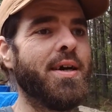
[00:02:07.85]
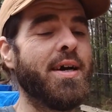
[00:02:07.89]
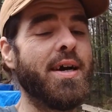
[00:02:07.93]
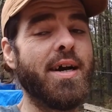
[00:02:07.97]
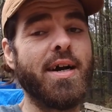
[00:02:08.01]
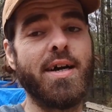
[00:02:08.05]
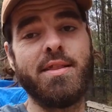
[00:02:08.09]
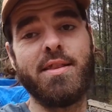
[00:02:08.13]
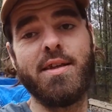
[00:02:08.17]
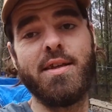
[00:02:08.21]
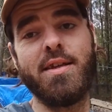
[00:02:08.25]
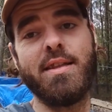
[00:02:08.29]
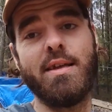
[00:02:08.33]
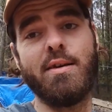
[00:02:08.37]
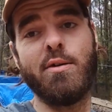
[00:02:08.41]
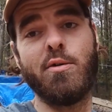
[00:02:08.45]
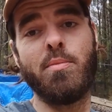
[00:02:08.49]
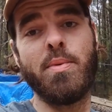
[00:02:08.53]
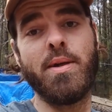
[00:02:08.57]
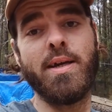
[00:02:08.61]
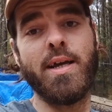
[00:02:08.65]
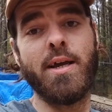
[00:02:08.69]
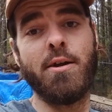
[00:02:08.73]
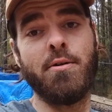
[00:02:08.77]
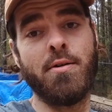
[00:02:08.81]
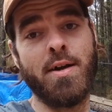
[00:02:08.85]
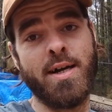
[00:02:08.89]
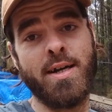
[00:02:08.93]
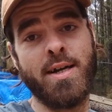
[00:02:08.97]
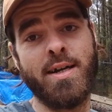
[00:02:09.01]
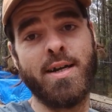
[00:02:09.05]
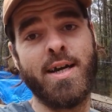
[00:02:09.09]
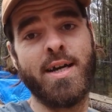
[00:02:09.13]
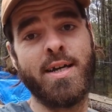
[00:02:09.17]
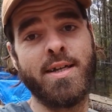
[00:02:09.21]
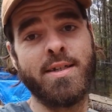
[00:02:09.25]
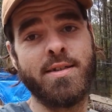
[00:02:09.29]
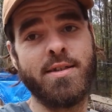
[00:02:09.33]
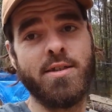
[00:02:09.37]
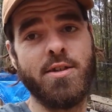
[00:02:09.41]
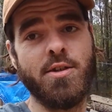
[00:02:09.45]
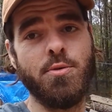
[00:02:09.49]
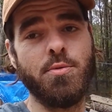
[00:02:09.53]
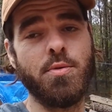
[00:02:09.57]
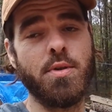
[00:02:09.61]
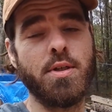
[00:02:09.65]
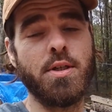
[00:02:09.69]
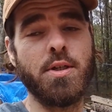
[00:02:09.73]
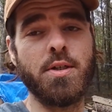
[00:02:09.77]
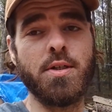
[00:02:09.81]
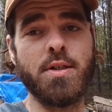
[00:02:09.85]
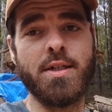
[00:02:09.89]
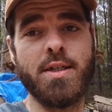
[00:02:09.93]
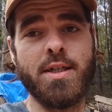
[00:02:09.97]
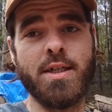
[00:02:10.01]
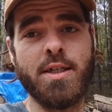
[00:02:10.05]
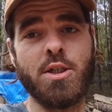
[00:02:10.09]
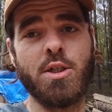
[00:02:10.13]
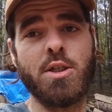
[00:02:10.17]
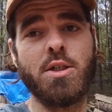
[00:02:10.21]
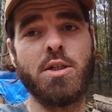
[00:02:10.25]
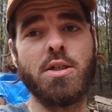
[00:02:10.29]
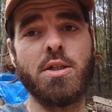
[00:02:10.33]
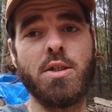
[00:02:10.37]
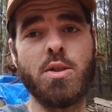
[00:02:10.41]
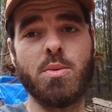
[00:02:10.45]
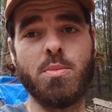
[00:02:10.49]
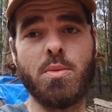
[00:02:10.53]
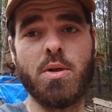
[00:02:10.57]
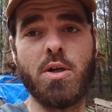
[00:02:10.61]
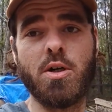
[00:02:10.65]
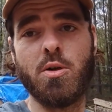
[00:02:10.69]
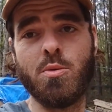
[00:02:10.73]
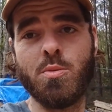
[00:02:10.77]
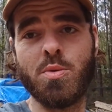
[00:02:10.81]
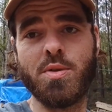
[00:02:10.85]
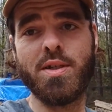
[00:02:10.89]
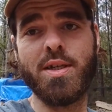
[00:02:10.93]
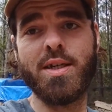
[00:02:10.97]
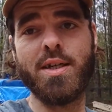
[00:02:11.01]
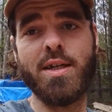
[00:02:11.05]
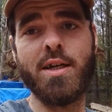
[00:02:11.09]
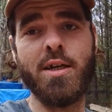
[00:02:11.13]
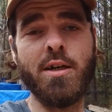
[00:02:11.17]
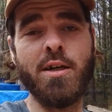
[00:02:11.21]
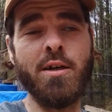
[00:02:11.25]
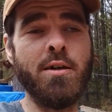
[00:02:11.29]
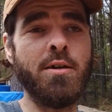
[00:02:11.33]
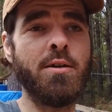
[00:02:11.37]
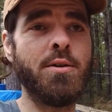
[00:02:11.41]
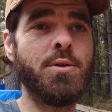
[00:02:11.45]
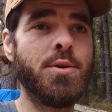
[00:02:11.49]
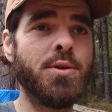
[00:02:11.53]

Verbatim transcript: I think they will be a right nice new little addition to my homestead here.